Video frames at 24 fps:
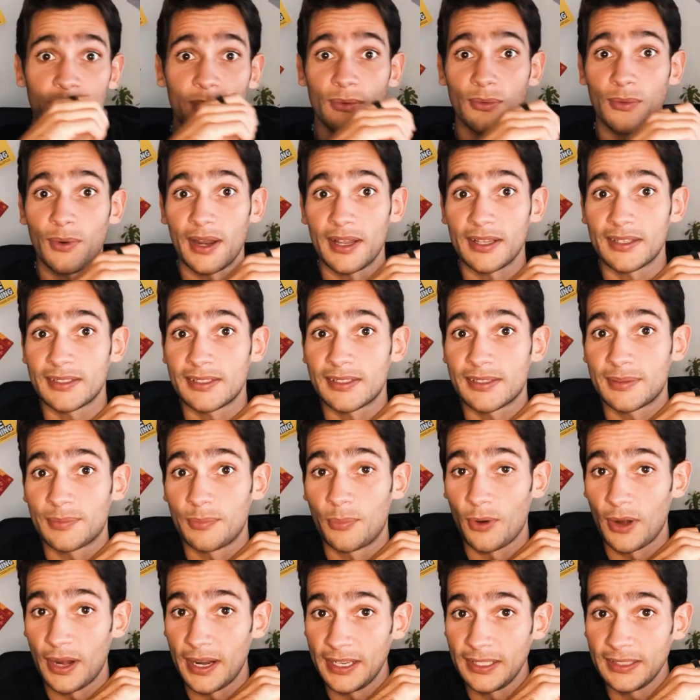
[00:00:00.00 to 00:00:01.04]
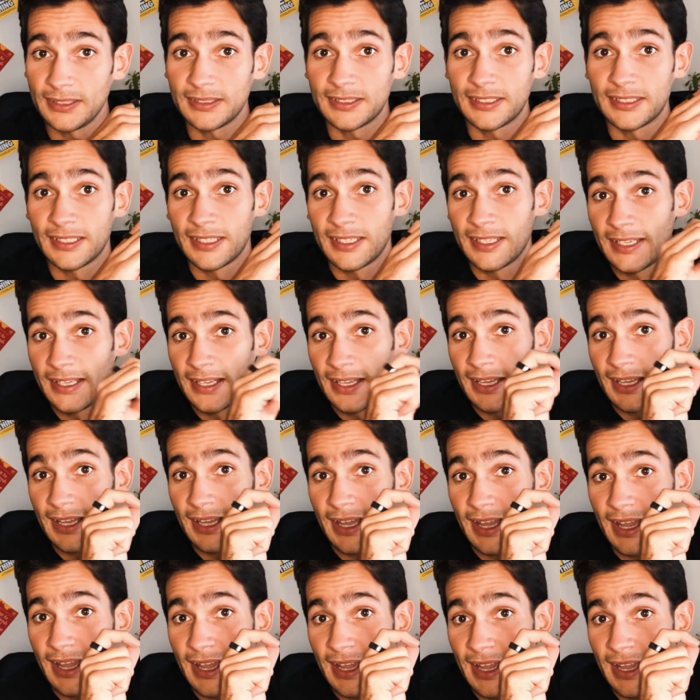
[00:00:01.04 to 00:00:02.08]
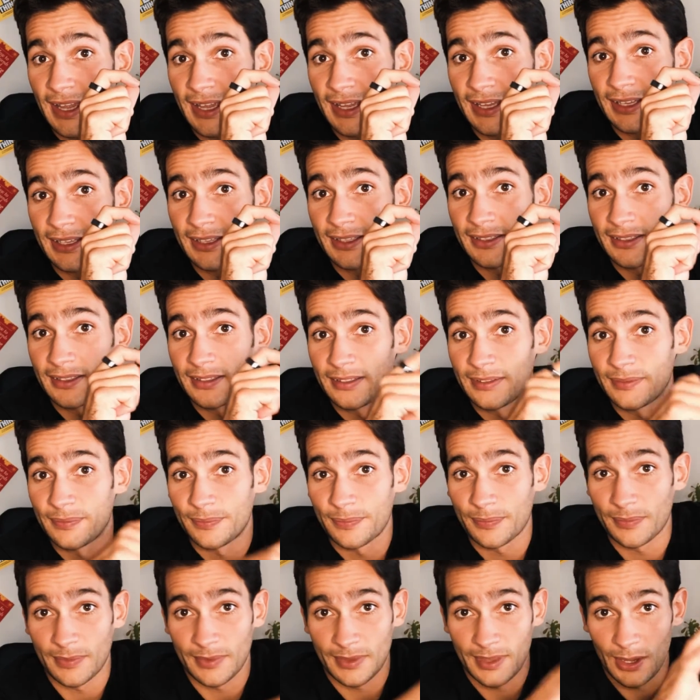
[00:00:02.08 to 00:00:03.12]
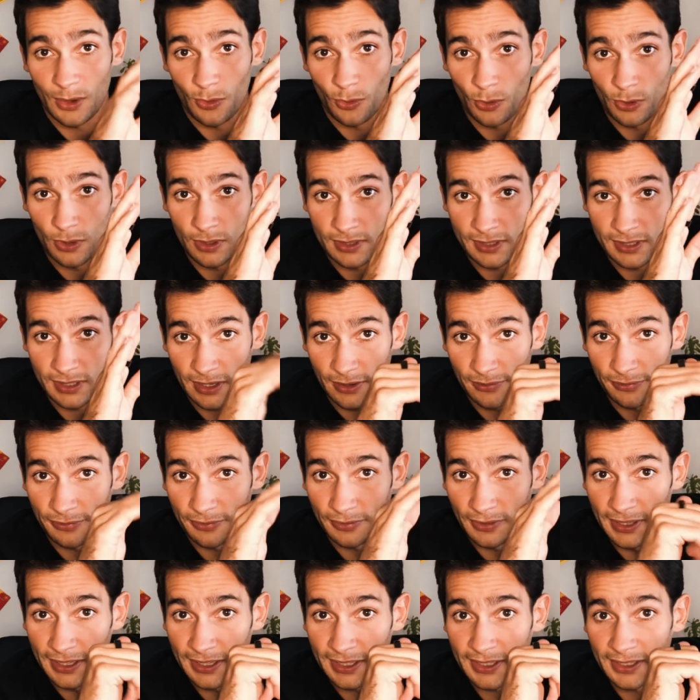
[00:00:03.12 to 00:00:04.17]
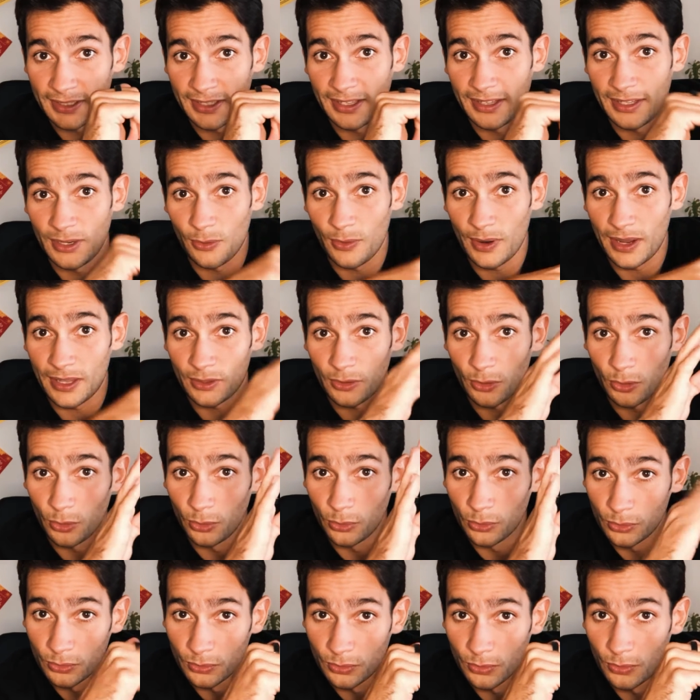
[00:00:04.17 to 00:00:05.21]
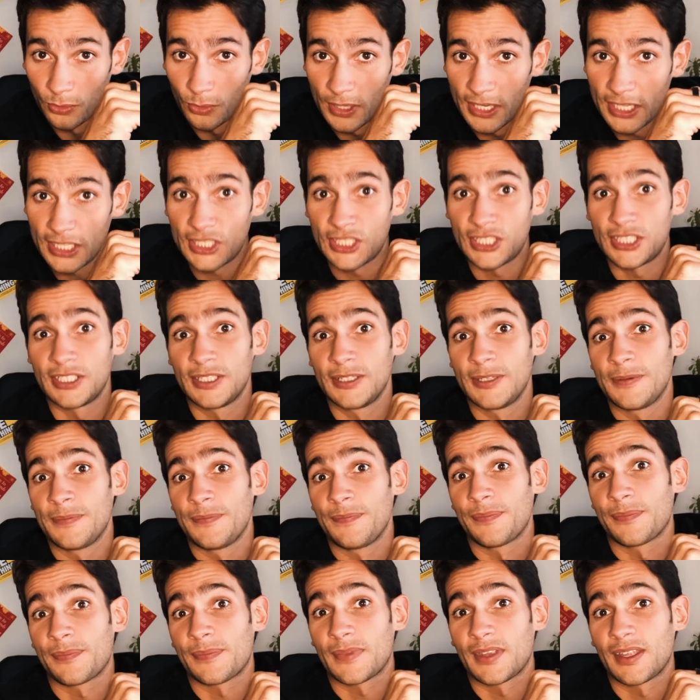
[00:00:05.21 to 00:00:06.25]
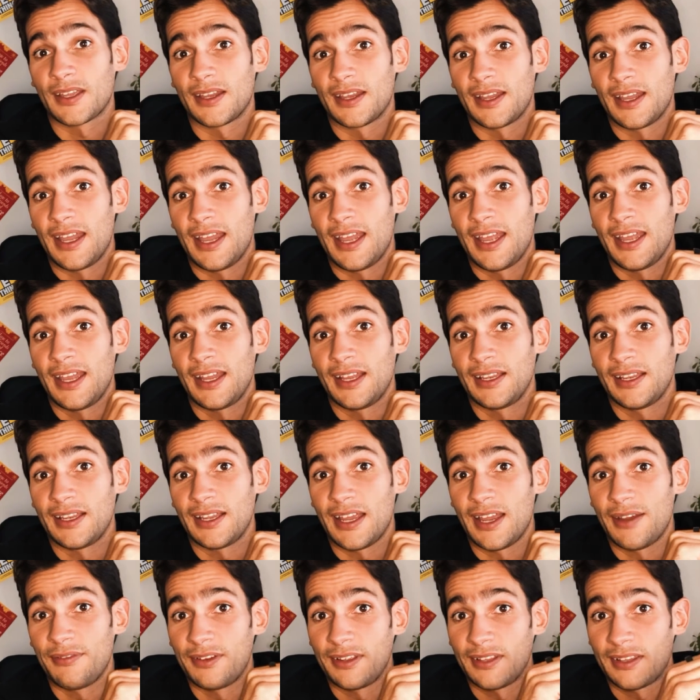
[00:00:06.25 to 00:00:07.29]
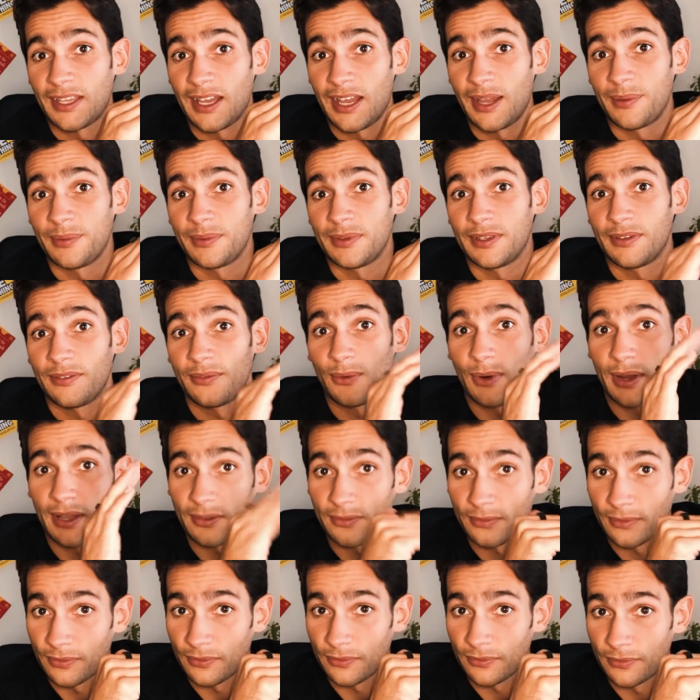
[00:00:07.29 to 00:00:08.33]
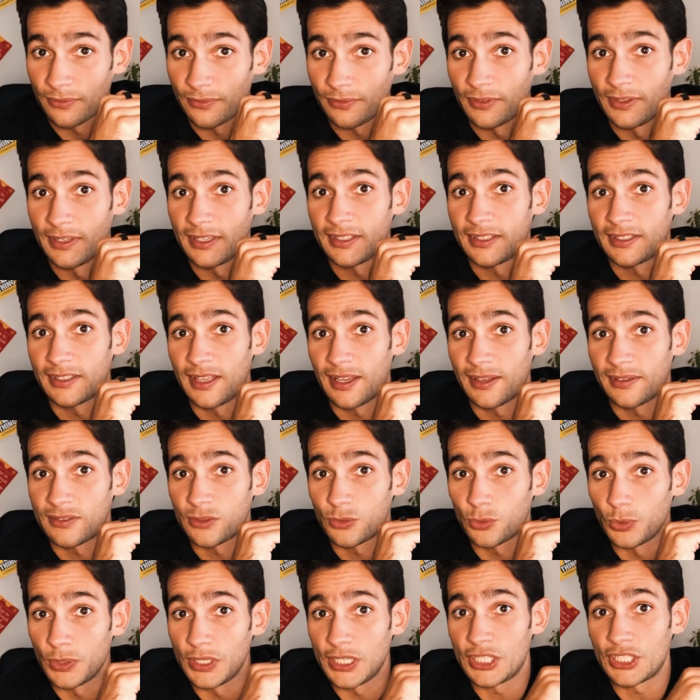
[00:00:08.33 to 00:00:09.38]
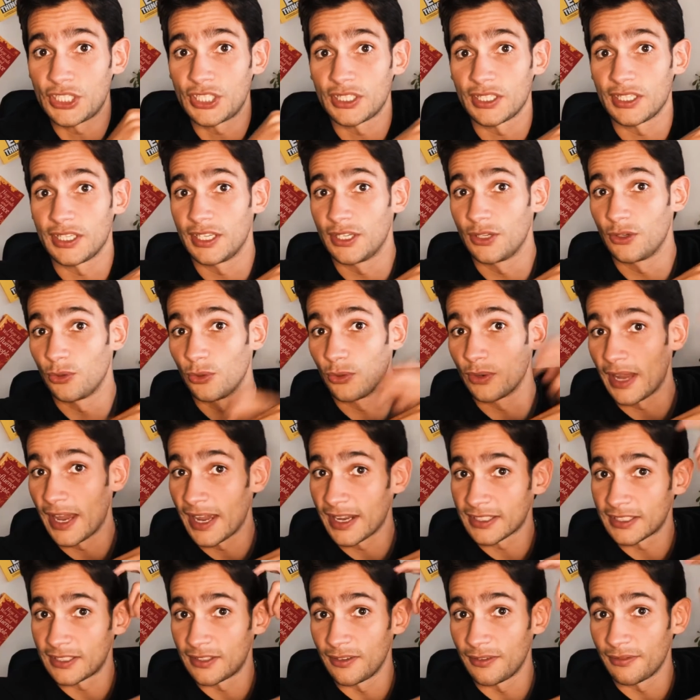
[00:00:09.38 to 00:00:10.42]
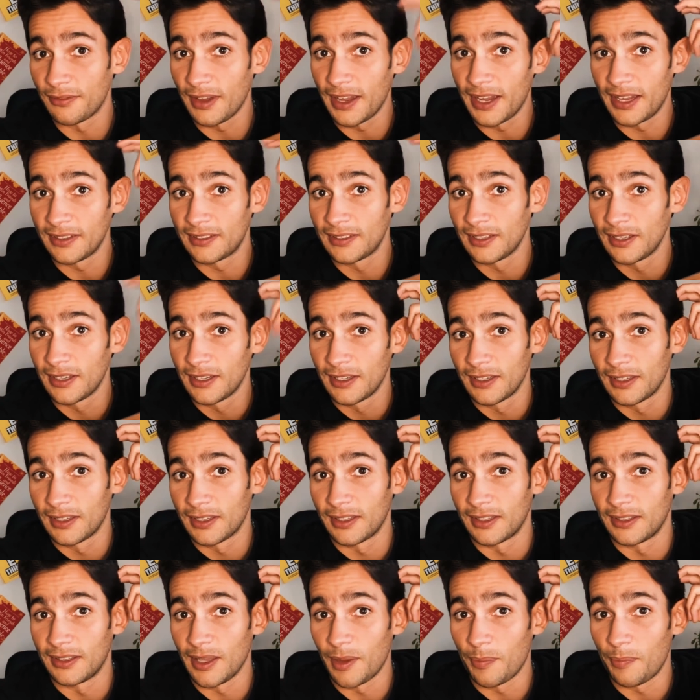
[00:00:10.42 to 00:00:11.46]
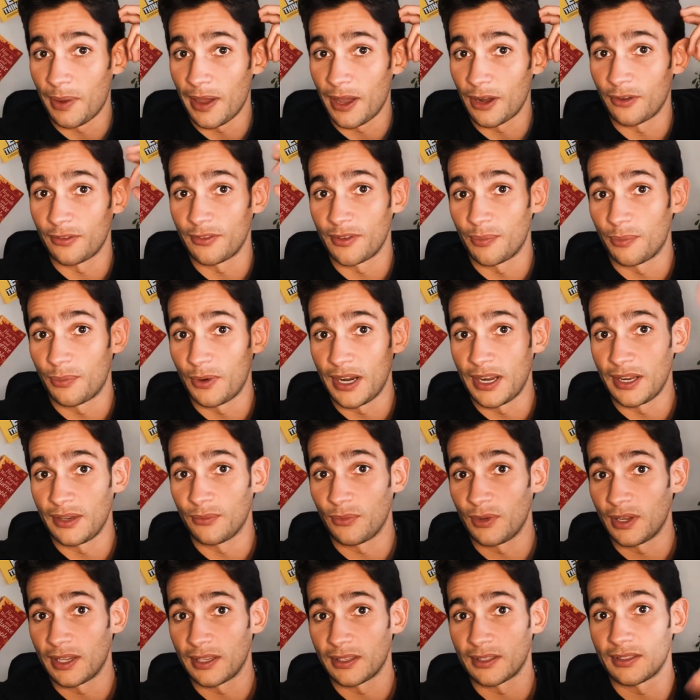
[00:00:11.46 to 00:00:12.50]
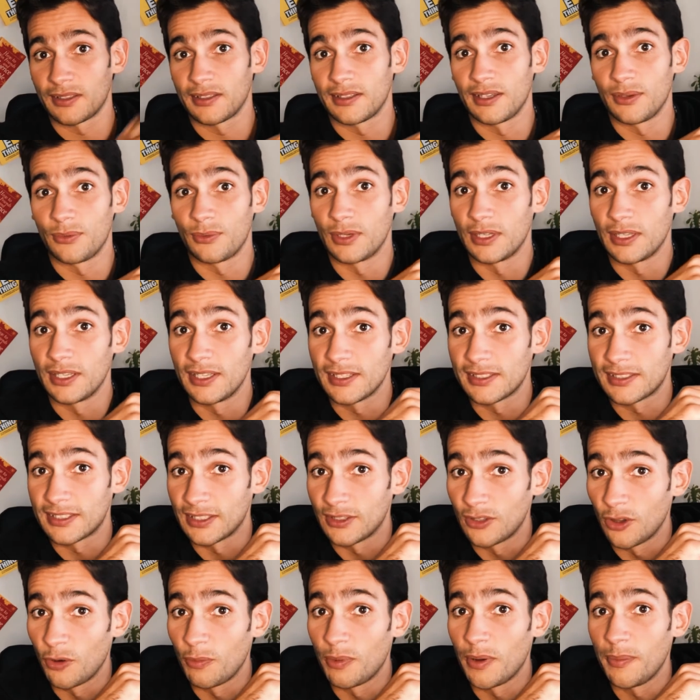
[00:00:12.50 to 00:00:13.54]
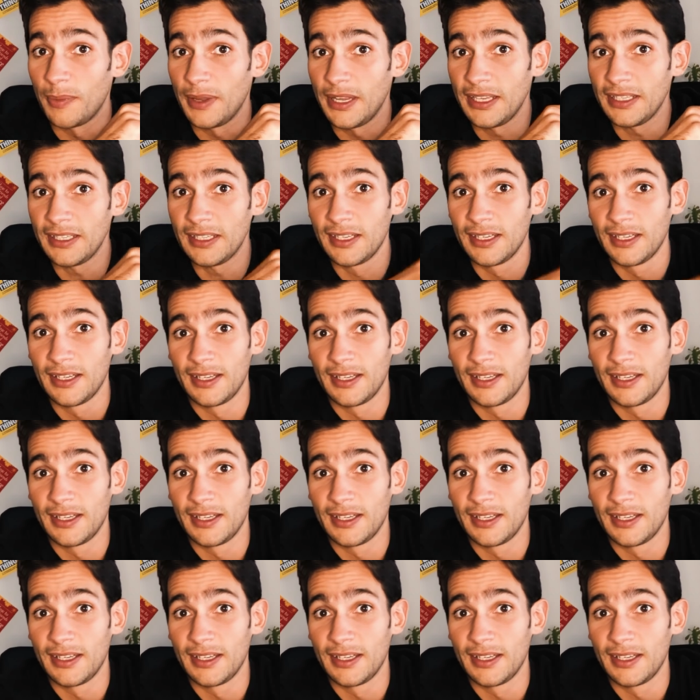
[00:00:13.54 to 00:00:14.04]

rats' brains, and there was a flick that the rat could reach, and every time the rat flicked that switch, it would activate that part of the brain where they release the dopamine.